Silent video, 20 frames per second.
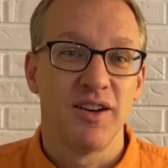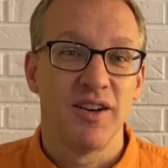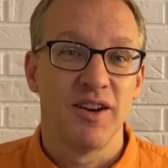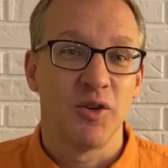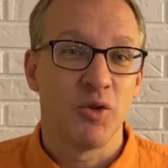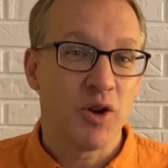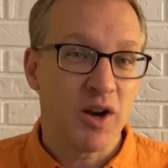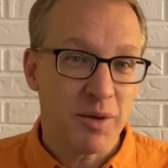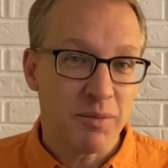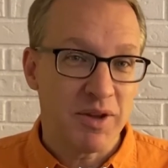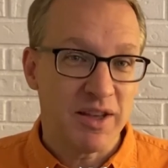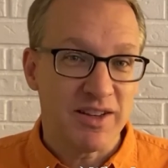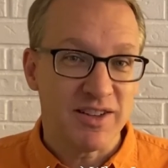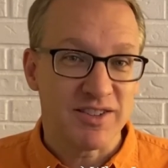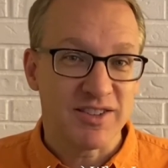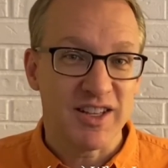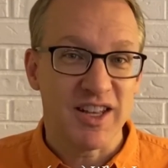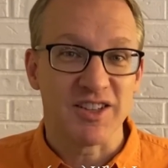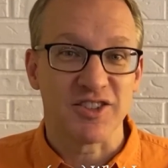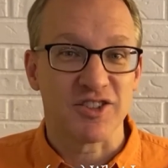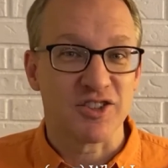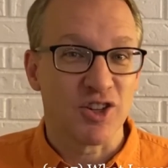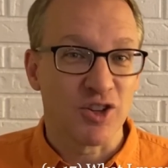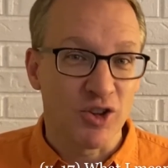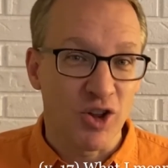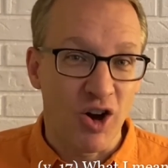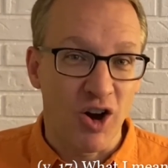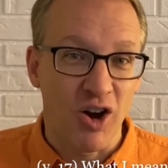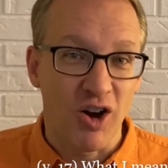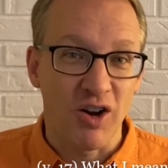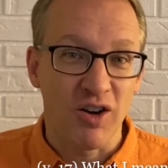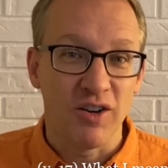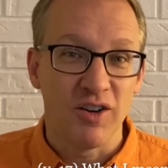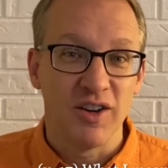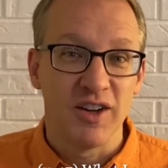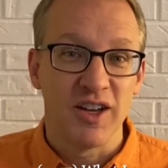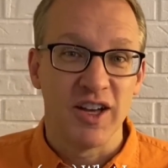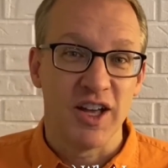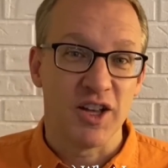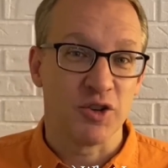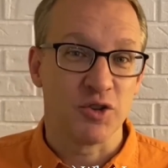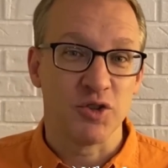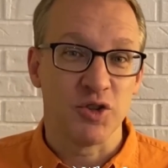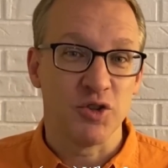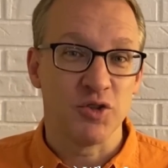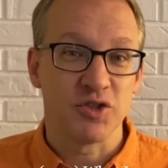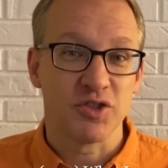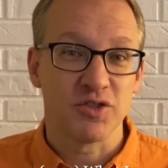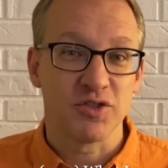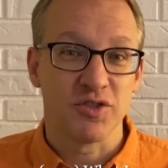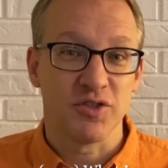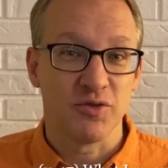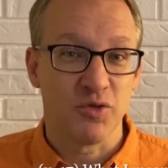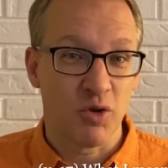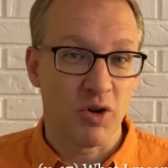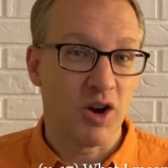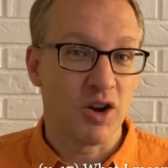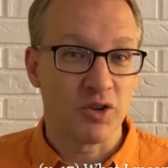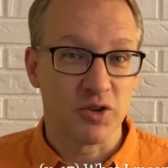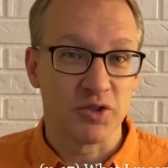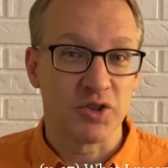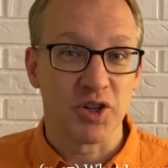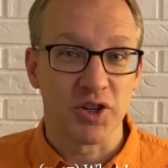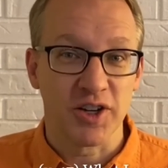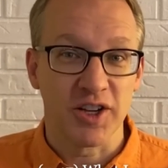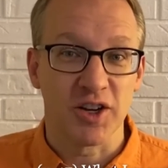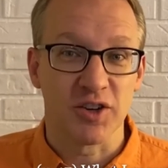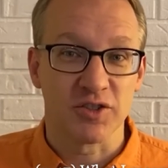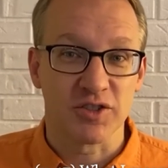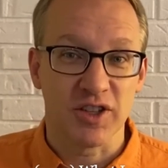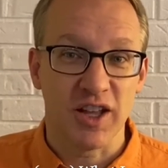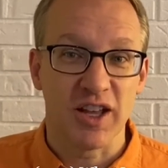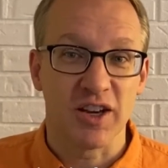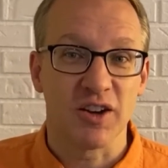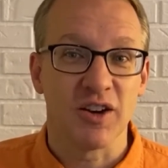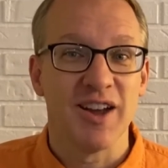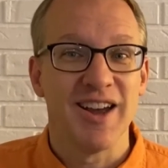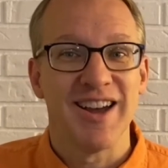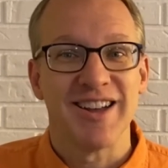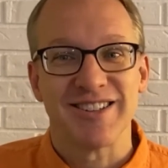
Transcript: What I mean is this the law, introduced 430 years later,